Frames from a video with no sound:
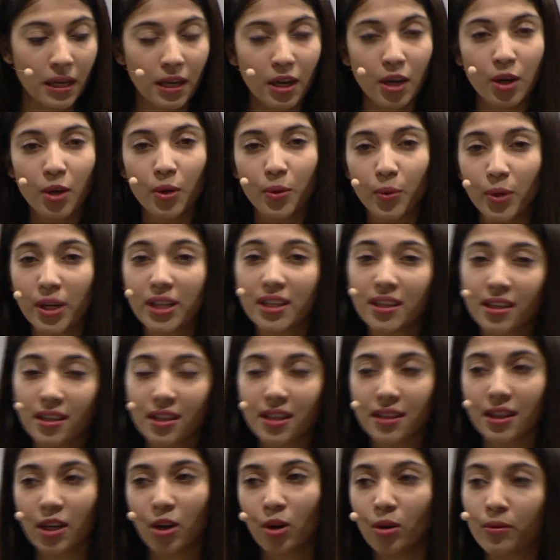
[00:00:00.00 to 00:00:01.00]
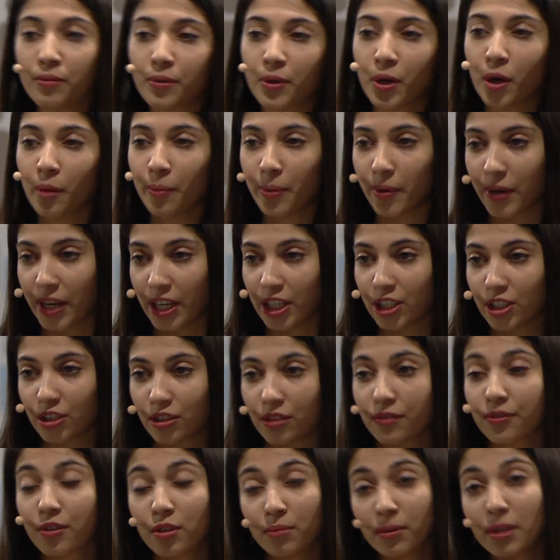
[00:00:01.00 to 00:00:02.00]
Working at the Home for Cooperation,
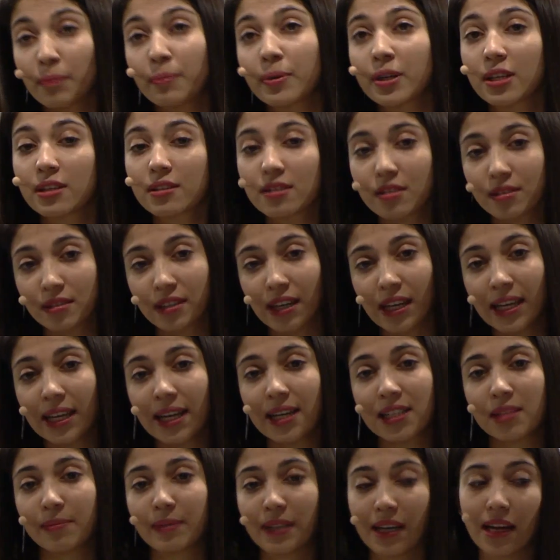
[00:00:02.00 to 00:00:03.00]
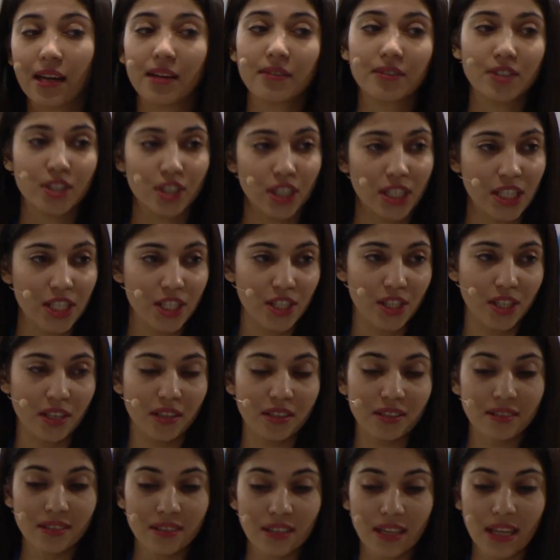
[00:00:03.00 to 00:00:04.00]
for me personally, has been life-changing.